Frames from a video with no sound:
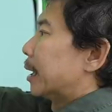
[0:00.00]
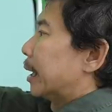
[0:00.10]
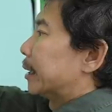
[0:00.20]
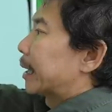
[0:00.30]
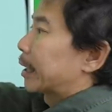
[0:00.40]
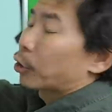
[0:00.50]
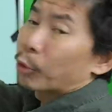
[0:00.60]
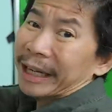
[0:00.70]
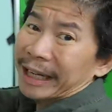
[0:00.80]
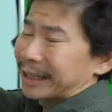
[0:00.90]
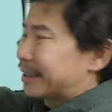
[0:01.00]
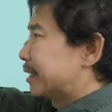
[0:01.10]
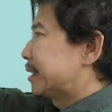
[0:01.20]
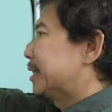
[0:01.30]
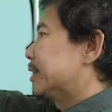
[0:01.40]
and get quick and
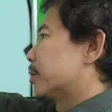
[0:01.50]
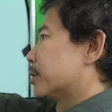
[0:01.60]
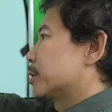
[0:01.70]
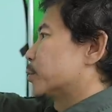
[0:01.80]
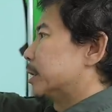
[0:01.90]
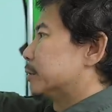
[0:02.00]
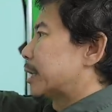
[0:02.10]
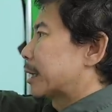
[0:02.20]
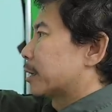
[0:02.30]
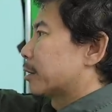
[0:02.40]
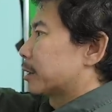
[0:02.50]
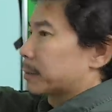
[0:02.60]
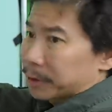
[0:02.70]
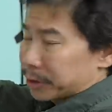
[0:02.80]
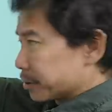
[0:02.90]
dirty shots. We do that a lot.
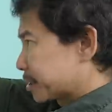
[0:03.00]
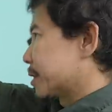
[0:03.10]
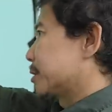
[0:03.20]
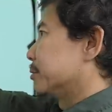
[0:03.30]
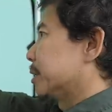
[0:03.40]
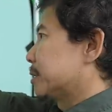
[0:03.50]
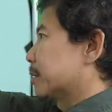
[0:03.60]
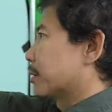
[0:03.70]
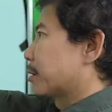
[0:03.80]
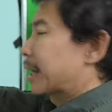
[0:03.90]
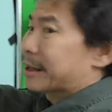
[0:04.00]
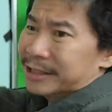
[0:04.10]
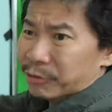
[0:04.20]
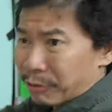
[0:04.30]
The producers do this a lot as